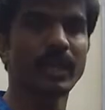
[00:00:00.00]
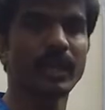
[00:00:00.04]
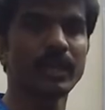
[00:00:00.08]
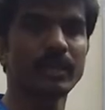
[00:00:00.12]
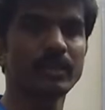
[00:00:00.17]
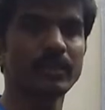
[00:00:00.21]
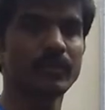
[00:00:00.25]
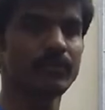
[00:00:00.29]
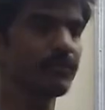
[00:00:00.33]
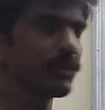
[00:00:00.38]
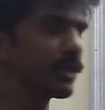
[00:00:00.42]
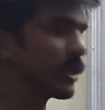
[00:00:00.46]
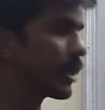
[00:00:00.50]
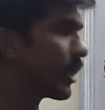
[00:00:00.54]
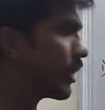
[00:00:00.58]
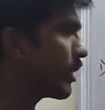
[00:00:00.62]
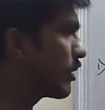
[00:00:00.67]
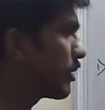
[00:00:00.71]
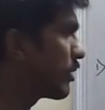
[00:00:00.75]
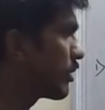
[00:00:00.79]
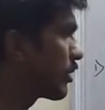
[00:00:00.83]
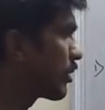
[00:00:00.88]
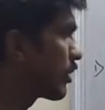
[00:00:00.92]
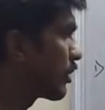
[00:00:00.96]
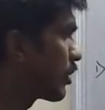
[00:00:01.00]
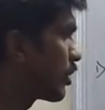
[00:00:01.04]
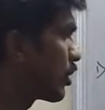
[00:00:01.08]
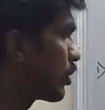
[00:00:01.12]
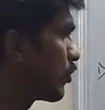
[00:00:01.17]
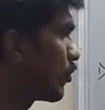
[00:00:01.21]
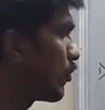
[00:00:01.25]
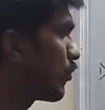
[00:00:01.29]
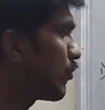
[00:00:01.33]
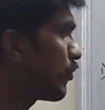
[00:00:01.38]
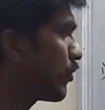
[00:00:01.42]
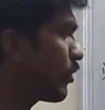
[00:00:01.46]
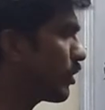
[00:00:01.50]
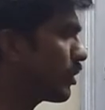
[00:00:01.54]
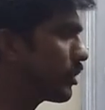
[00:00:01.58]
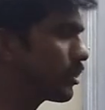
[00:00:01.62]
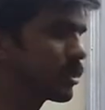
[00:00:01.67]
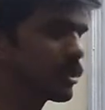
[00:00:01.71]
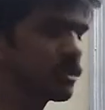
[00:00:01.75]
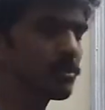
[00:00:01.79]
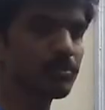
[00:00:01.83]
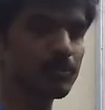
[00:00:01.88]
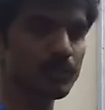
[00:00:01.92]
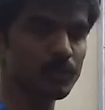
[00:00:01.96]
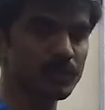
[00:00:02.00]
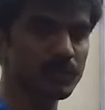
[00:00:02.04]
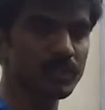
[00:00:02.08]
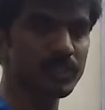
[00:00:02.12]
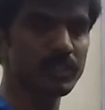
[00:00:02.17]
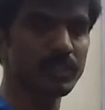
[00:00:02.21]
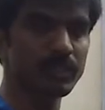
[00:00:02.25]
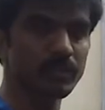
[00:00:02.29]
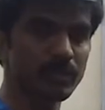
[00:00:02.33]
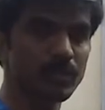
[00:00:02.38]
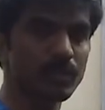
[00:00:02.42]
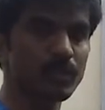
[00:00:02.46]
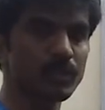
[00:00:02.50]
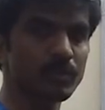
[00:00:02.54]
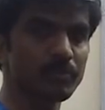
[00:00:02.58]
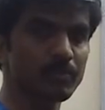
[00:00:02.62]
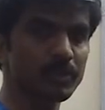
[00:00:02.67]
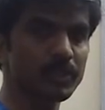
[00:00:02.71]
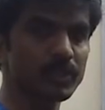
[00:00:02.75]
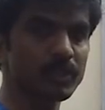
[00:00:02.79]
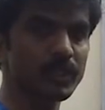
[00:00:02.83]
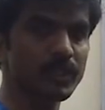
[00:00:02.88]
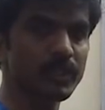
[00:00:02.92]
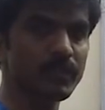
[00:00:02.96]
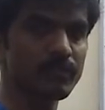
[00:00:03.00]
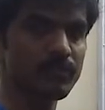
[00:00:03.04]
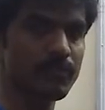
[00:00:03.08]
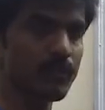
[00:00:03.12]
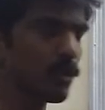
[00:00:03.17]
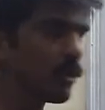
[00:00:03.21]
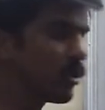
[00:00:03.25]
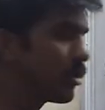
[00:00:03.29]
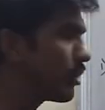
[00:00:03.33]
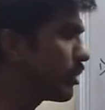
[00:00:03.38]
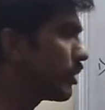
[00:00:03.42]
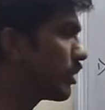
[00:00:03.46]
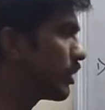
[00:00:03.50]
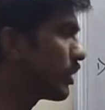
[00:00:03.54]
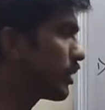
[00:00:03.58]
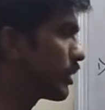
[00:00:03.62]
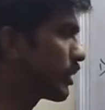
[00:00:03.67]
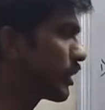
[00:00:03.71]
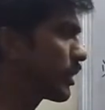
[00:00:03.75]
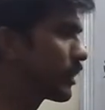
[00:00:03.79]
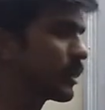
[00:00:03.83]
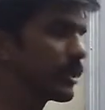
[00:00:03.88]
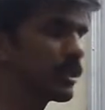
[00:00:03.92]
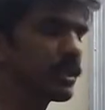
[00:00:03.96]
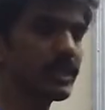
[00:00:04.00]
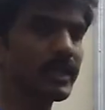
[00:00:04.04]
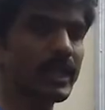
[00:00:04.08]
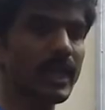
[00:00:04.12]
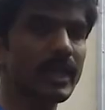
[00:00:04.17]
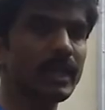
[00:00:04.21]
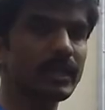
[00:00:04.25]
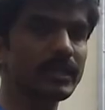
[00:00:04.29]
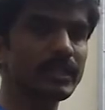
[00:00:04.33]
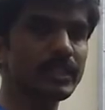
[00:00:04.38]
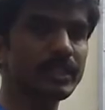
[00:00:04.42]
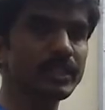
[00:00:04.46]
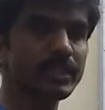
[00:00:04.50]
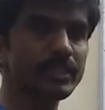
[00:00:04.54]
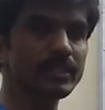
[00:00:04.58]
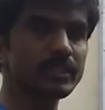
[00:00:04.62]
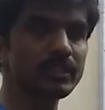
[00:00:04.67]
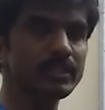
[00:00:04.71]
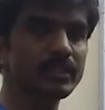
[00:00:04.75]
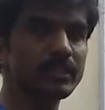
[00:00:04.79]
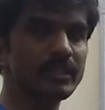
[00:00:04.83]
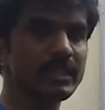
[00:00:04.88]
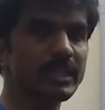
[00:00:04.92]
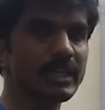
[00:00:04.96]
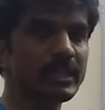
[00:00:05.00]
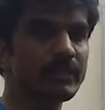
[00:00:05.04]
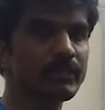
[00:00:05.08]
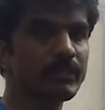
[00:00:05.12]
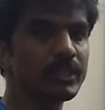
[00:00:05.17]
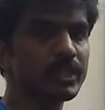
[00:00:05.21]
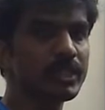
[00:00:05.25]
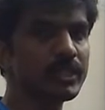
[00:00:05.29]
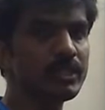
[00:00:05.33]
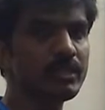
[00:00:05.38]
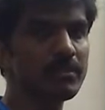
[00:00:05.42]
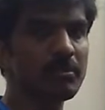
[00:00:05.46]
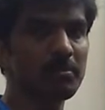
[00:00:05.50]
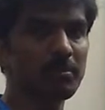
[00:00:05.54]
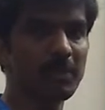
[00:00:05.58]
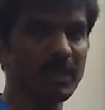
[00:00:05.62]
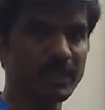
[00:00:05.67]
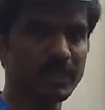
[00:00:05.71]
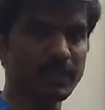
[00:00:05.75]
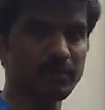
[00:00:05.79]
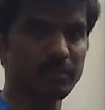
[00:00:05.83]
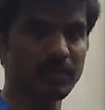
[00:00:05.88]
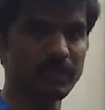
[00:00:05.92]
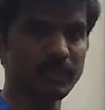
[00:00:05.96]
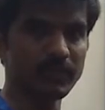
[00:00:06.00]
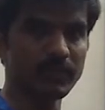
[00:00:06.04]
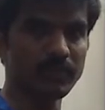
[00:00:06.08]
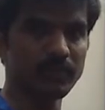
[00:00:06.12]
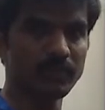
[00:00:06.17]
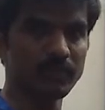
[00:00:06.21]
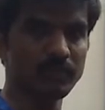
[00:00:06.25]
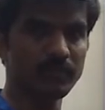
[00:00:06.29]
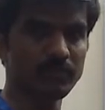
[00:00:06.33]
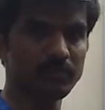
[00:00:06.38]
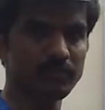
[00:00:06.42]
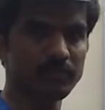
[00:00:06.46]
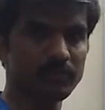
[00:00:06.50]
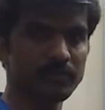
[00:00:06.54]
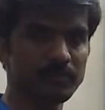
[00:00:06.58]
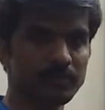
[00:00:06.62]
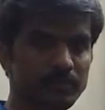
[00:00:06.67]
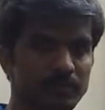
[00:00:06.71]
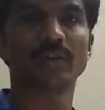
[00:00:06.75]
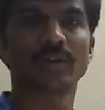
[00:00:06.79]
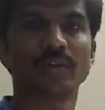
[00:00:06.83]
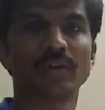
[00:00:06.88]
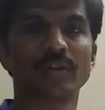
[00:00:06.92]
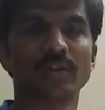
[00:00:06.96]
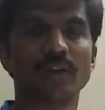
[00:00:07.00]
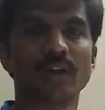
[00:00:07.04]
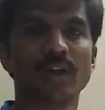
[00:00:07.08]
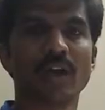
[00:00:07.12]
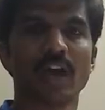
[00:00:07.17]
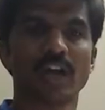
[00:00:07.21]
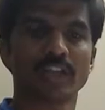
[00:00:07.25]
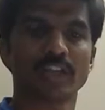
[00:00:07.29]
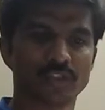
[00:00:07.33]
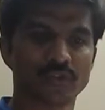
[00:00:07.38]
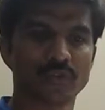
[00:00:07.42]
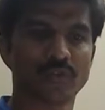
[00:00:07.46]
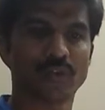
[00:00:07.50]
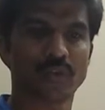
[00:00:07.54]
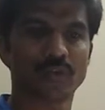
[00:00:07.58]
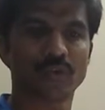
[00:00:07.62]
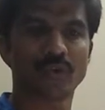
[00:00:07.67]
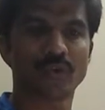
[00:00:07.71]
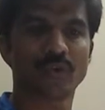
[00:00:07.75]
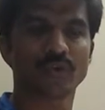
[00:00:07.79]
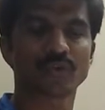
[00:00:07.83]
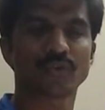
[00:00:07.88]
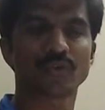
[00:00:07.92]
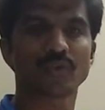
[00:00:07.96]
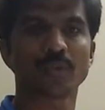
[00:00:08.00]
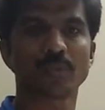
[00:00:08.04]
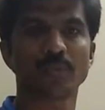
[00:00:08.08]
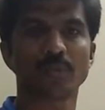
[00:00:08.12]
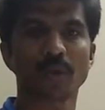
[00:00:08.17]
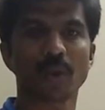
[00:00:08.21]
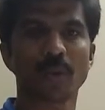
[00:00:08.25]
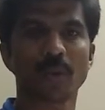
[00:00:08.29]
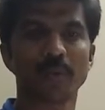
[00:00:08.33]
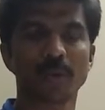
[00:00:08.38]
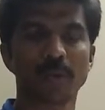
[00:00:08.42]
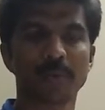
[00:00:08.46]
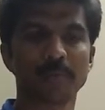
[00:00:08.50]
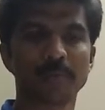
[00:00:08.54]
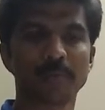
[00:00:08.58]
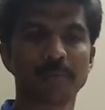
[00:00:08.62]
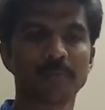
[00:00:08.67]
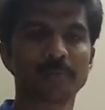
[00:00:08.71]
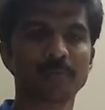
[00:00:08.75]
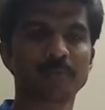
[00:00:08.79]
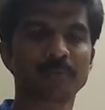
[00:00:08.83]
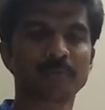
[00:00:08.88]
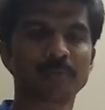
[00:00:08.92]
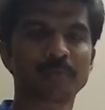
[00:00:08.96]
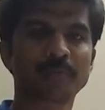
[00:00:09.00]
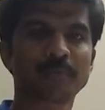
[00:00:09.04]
then we can go for proceeding for calculating equity multiples. As you have gone through the problem